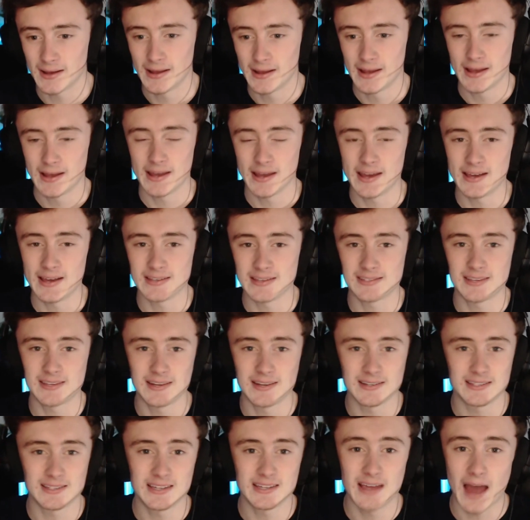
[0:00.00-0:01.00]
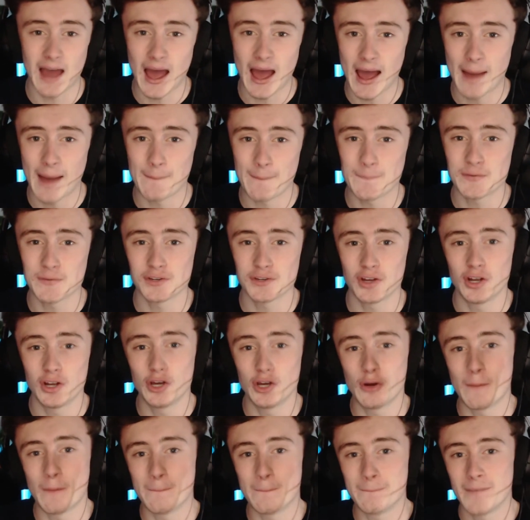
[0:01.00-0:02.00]
is seen as the
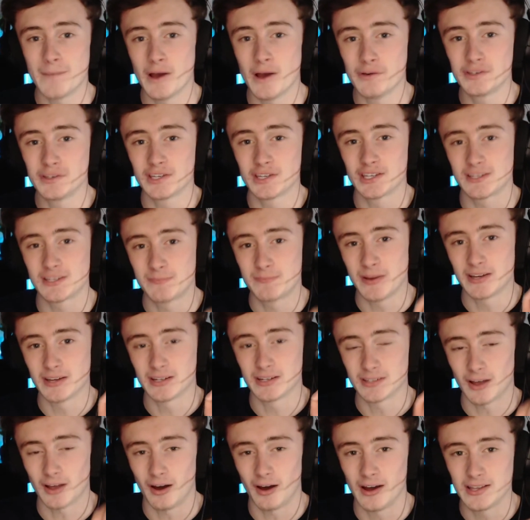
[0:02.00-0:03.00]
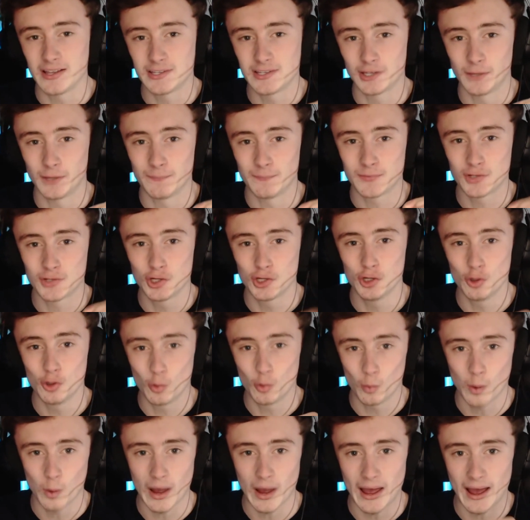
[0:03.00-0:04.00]
absolute most suspicious item to
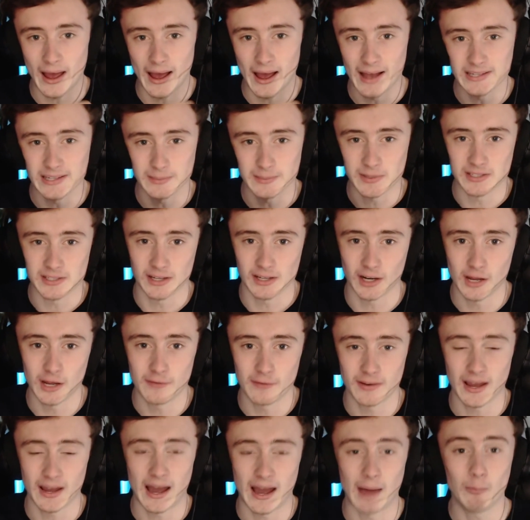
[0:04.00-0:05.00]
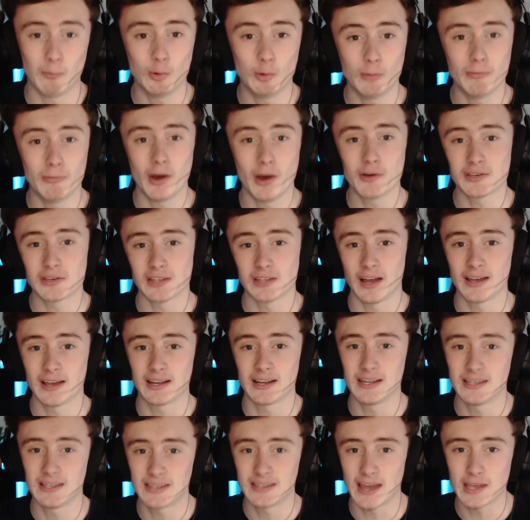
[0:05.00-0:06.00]
wear as a piece of clothing, and will most
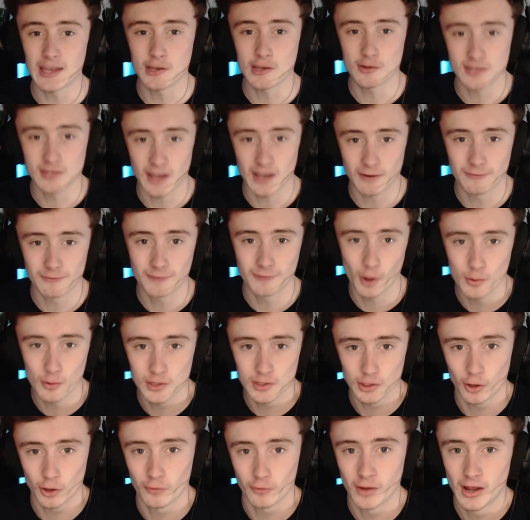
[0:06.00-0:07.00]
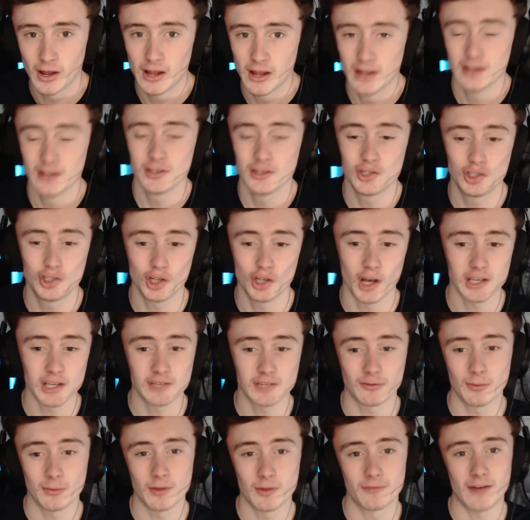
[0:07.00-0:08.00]
likely get you self-voted off just
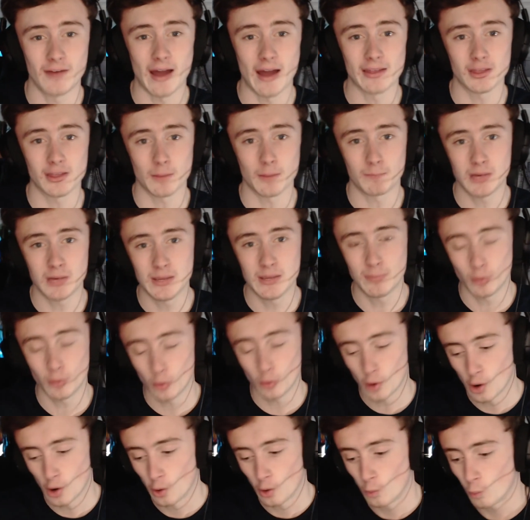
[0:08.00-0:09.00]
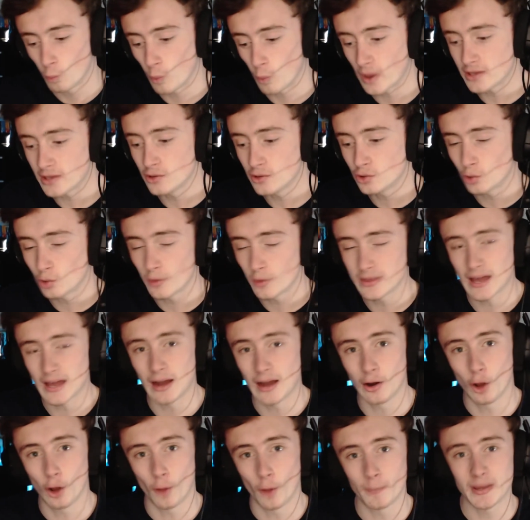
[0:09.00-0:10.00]
from the fact that people, when you join that
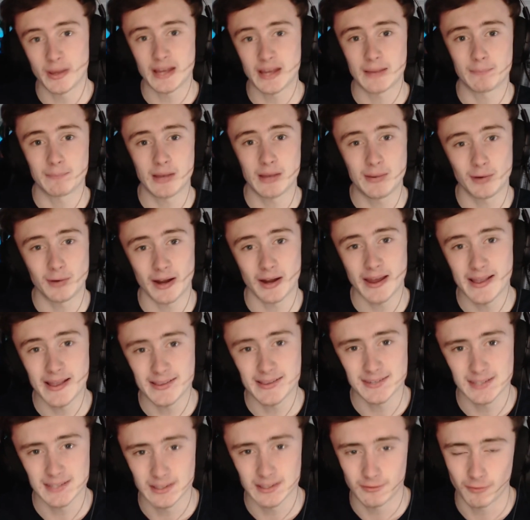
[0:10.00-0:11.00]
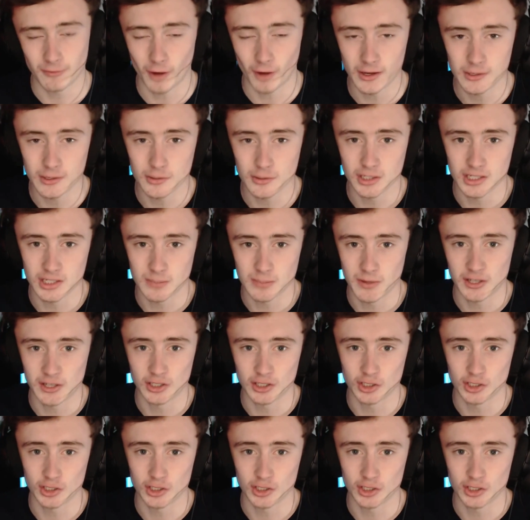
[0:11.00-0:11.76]
lobby, people instantly find you suspicious